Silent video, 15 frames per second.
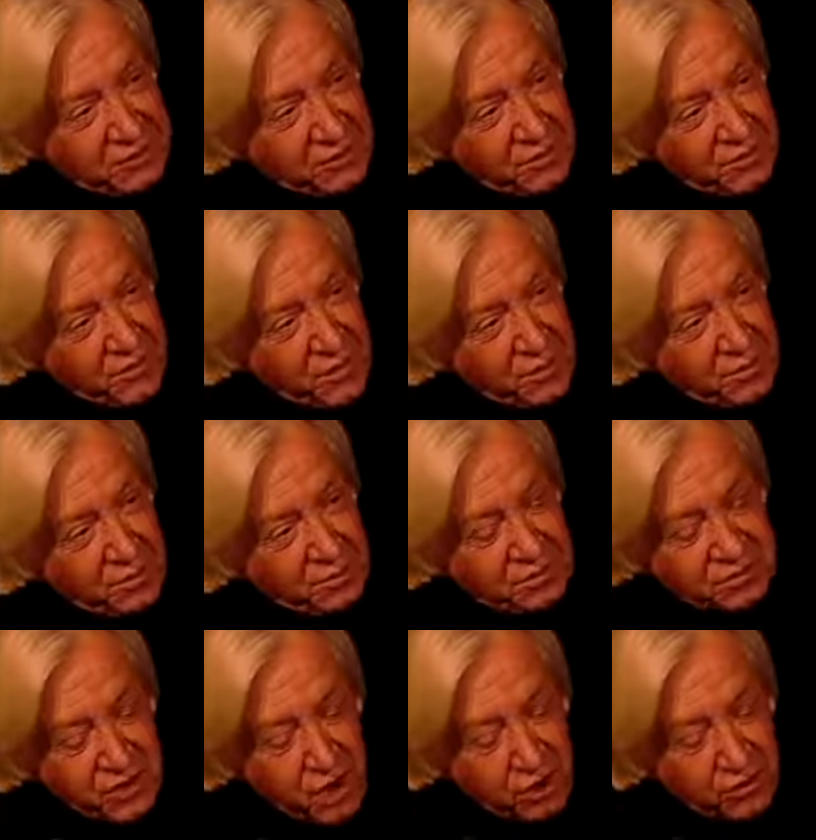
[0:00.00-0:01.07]
First film
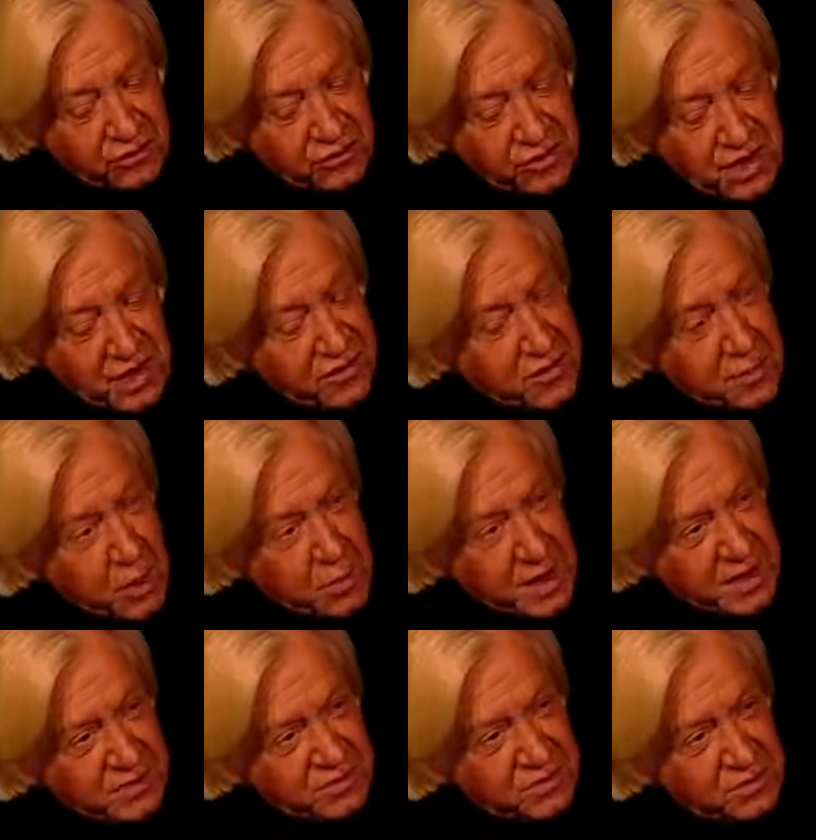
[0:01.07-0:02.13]
was Tarzan and the
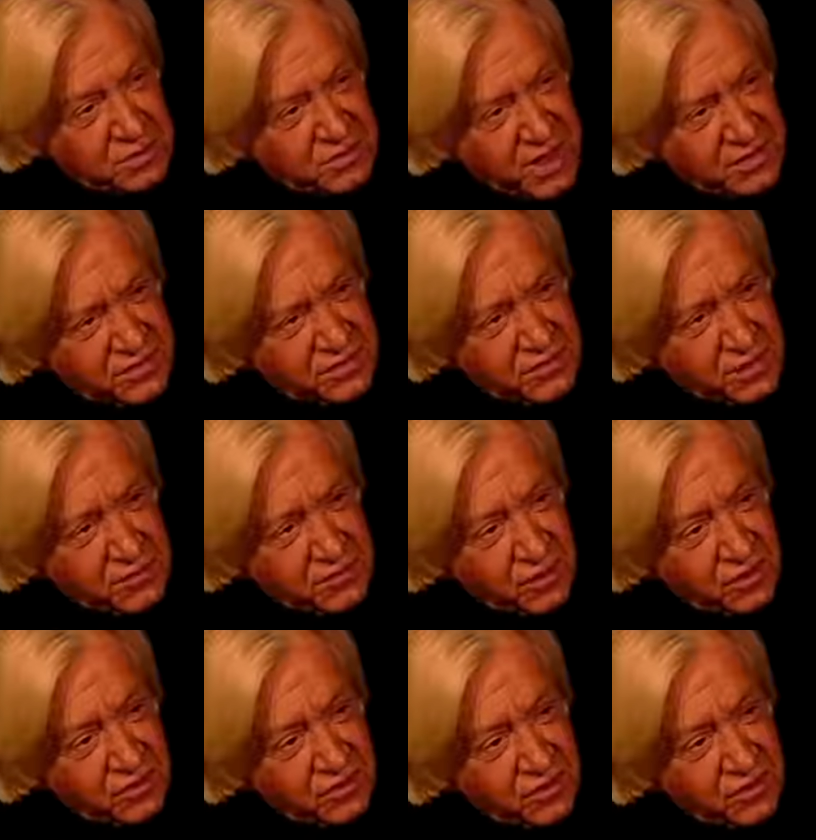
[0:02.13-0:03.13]
Mermaids. Was that the very first?